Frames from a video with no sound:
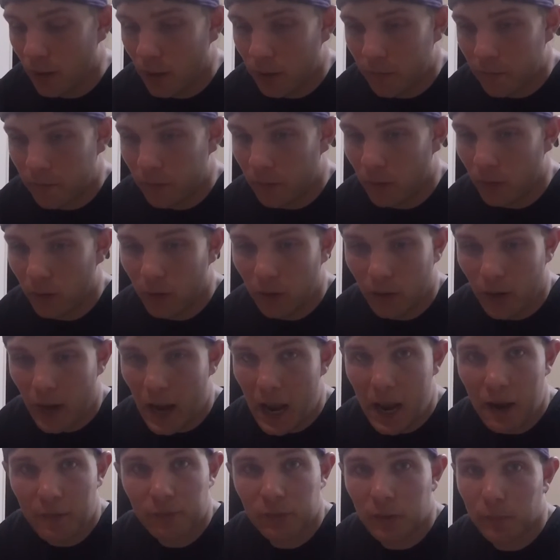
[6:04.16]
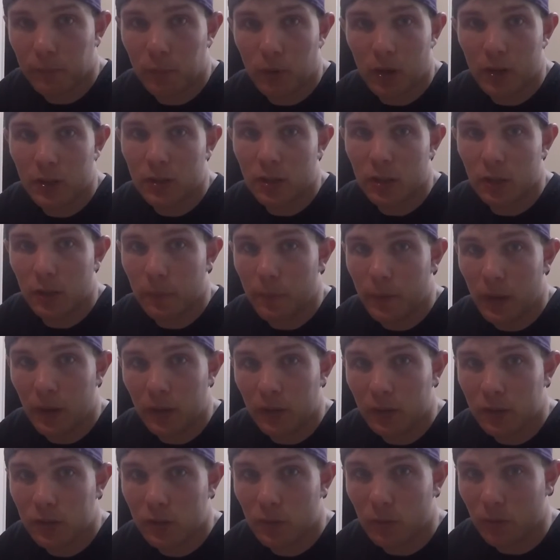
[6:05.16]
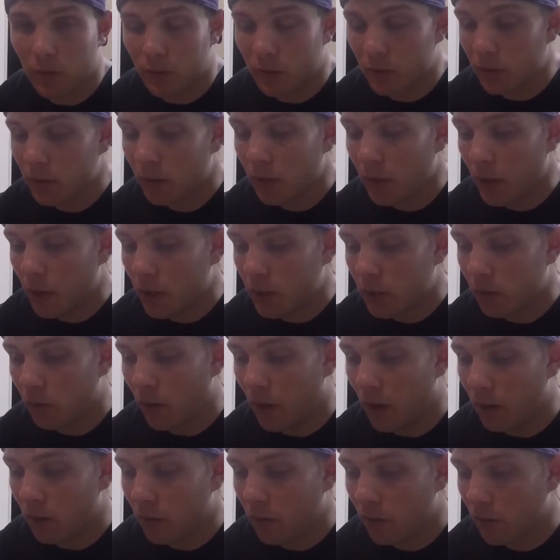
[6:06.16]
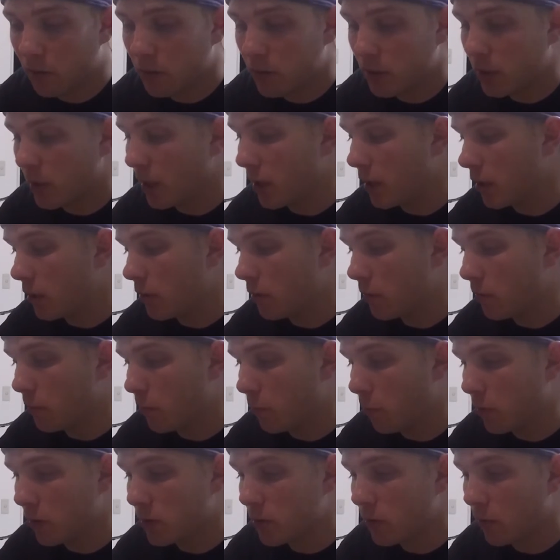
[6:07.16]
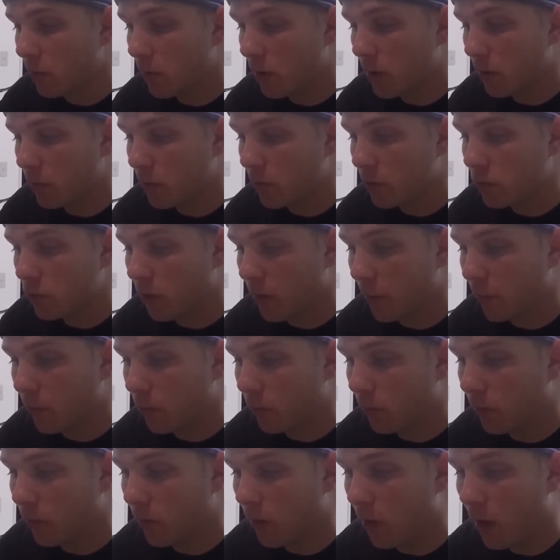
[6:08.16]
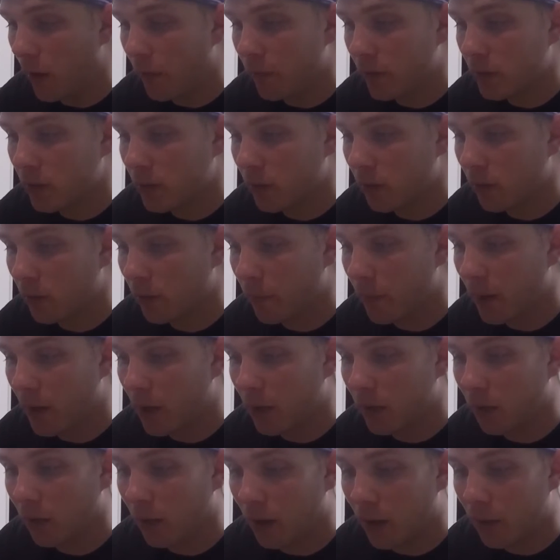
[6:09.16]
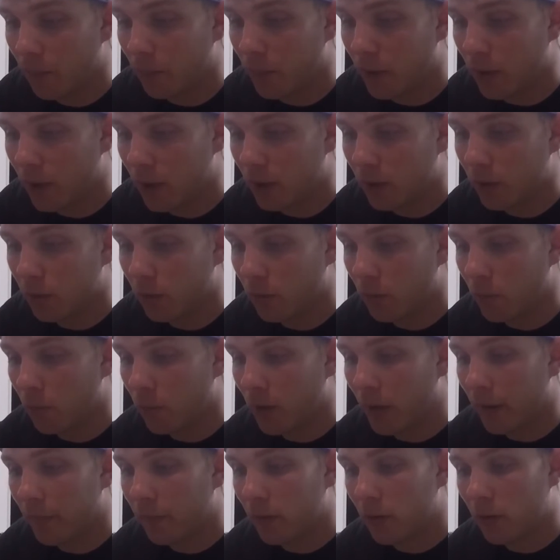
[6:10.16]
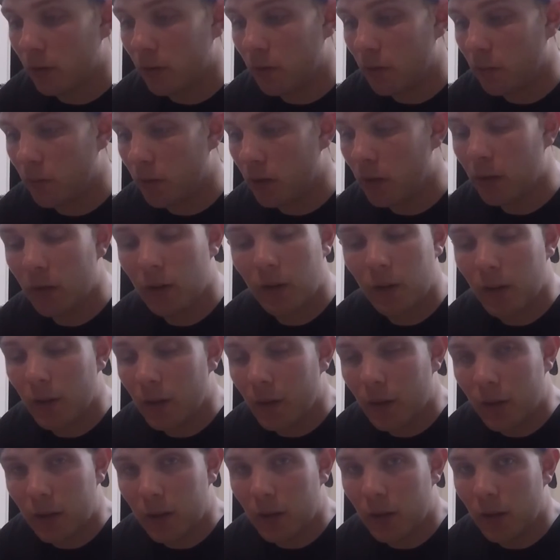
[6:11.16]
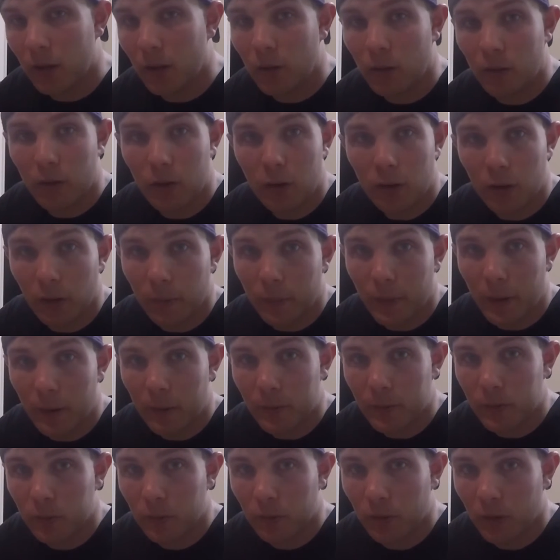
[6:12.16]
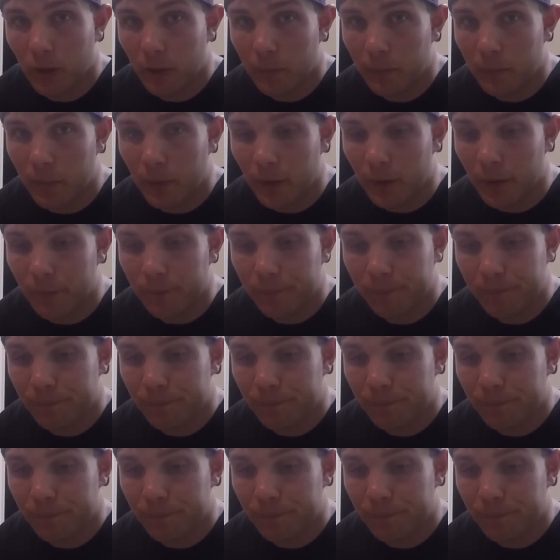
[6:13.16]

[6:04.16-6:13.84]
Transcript: for half the price that you pay in the stores. So I don't understand what's going on with Dremel. Obviously, they're making a lot of money doing whatever they're doing, you know, and all the power to them, but